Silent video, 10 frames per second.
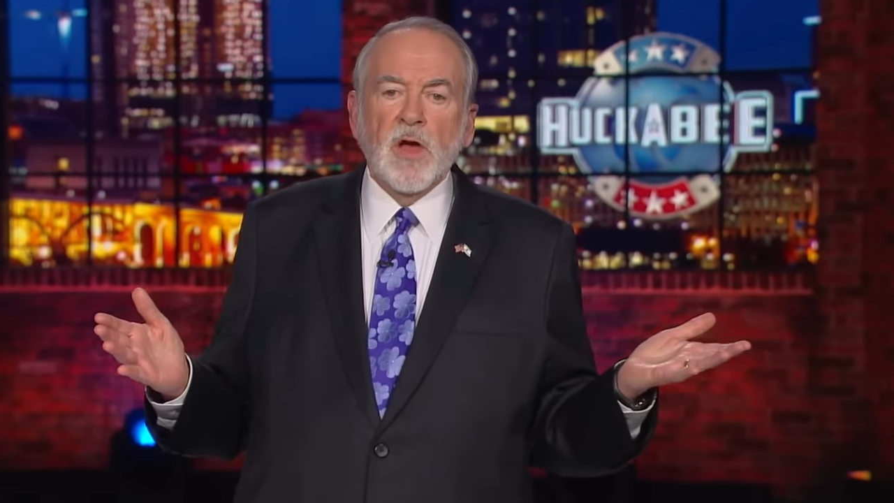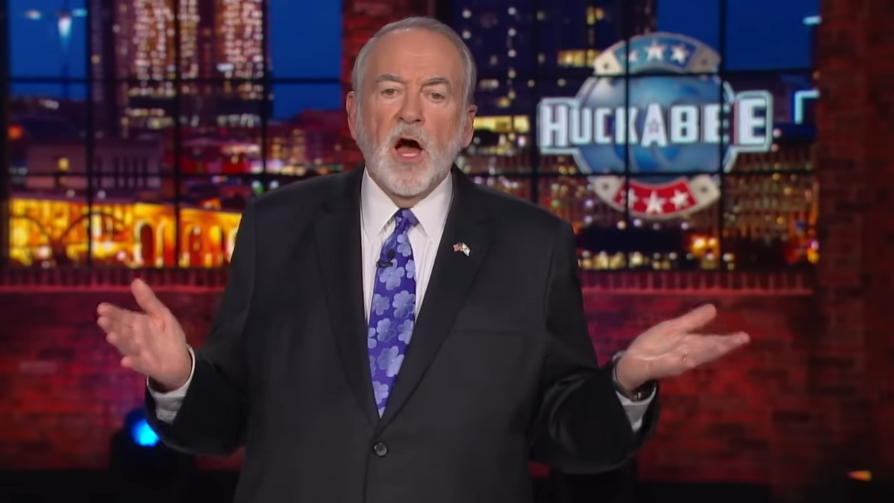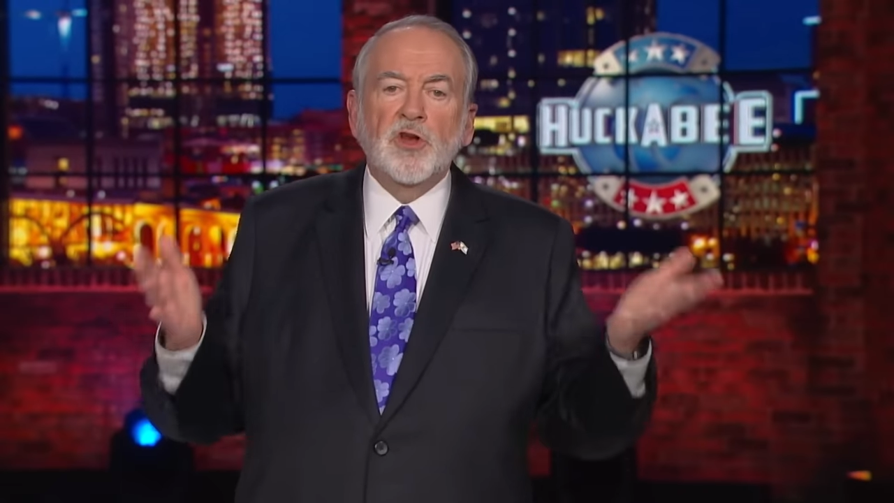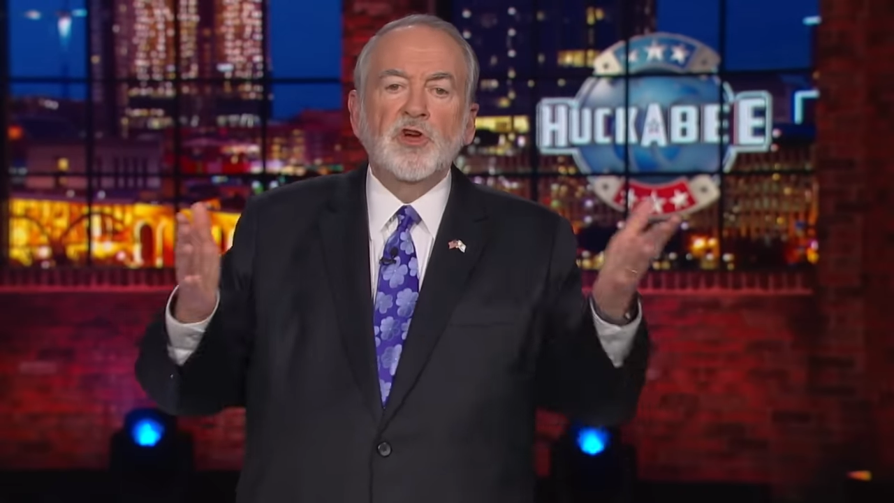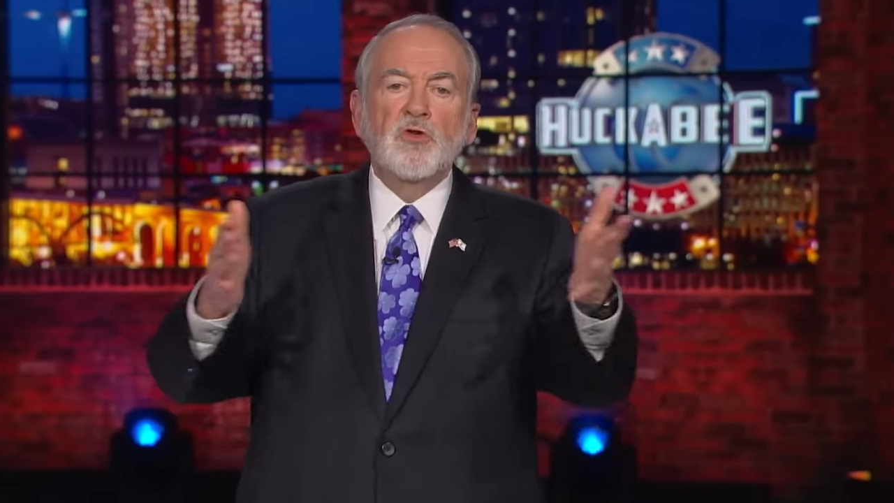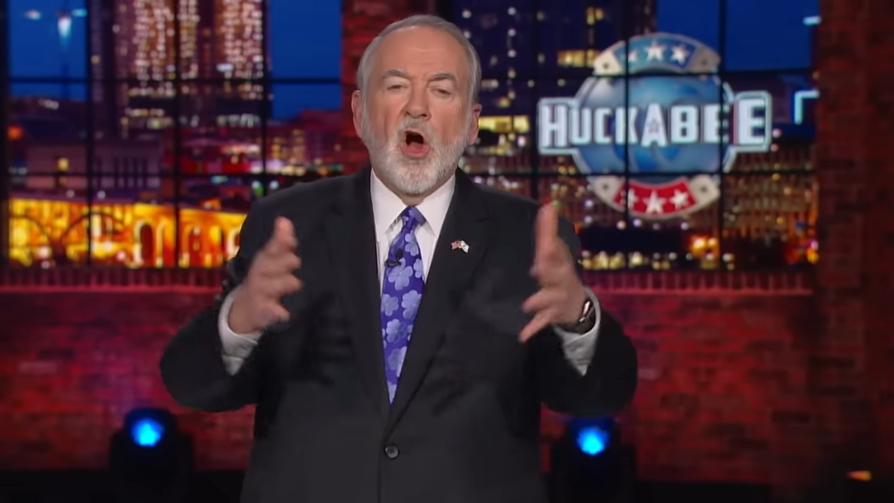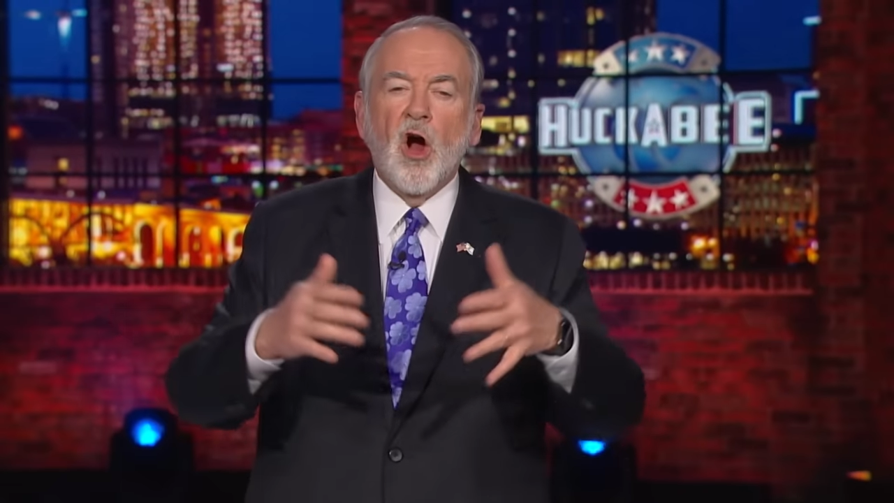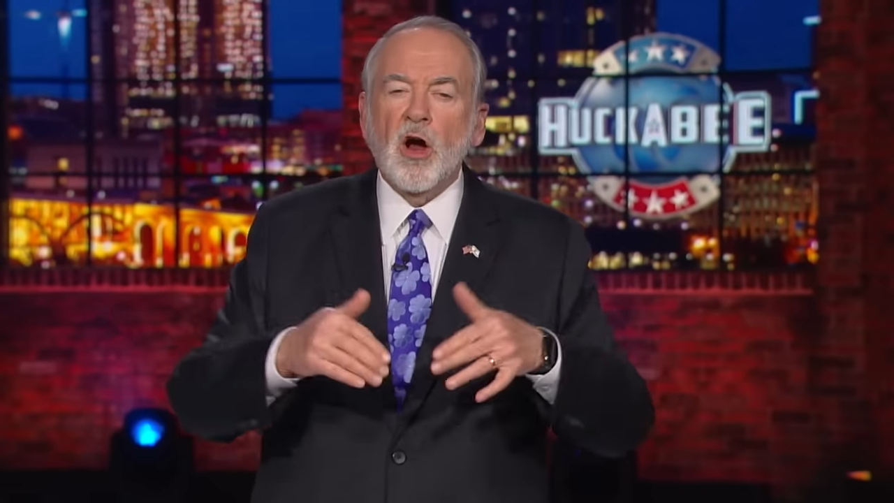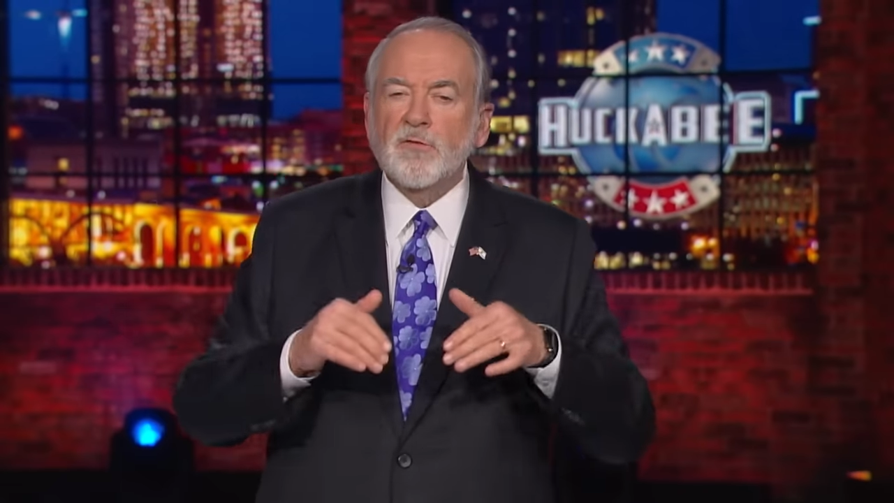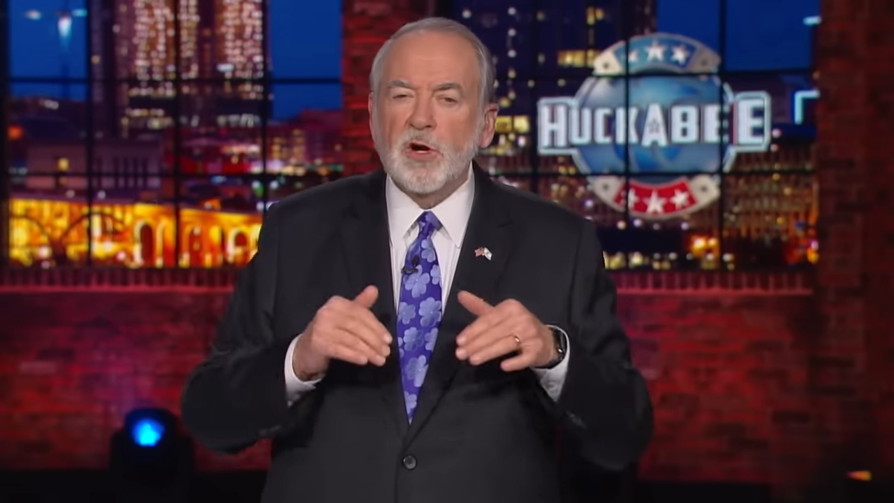A new
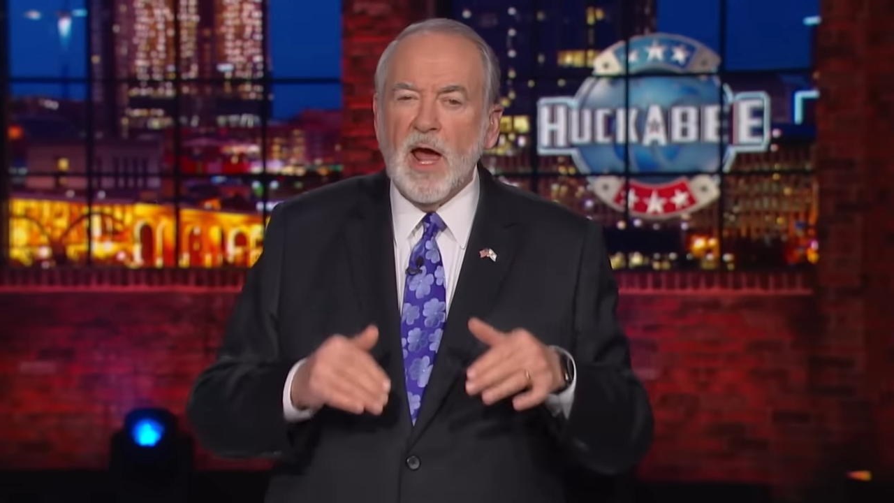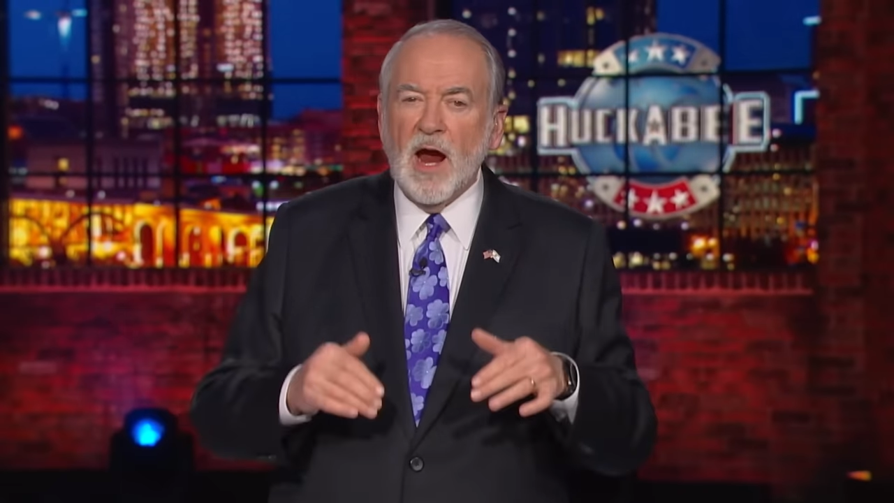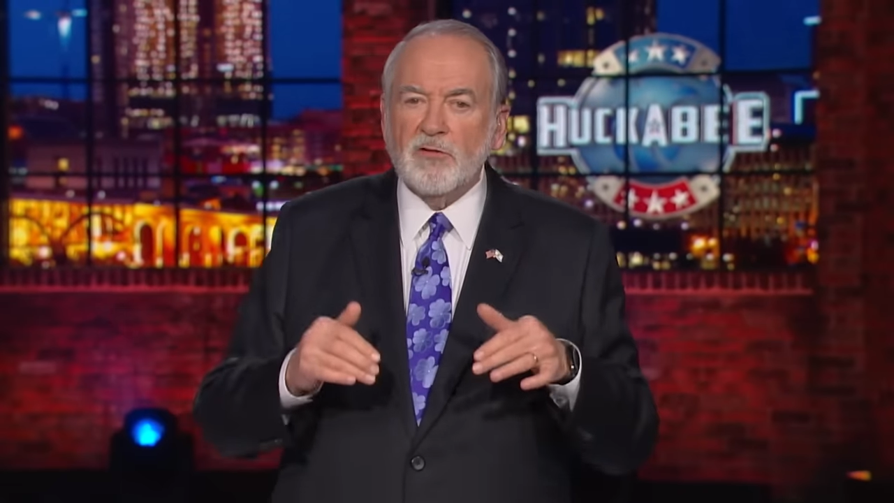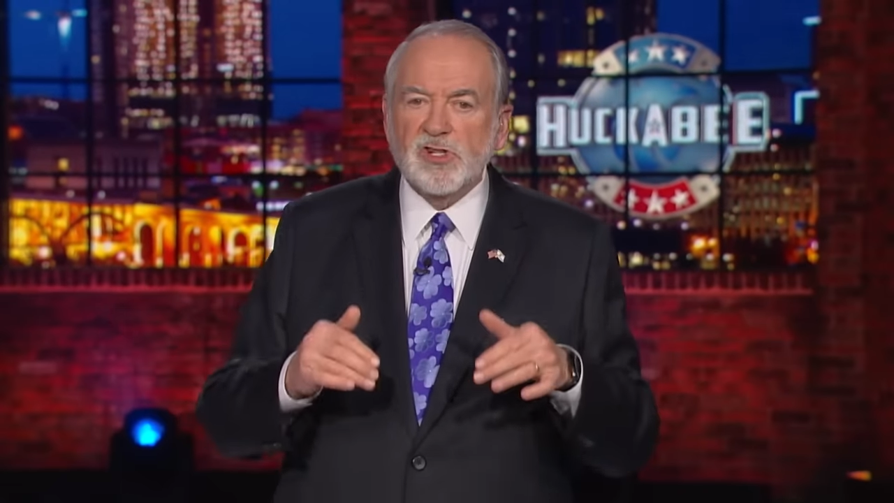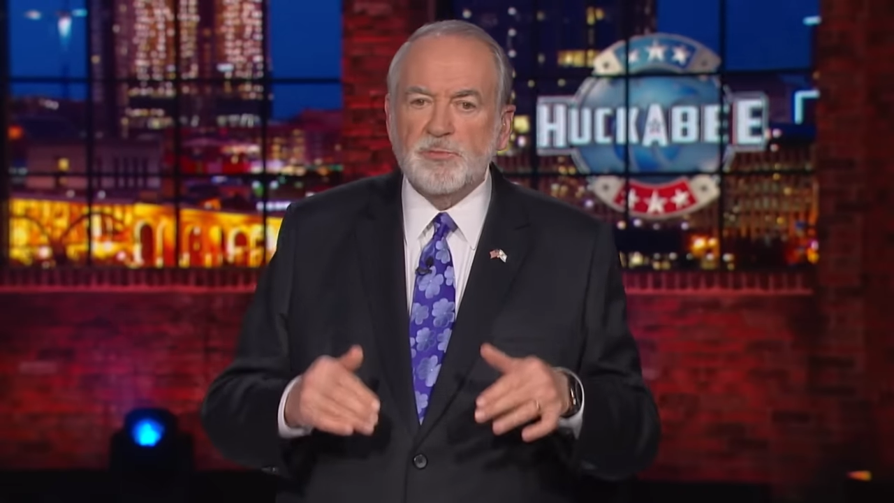Harvard-Harris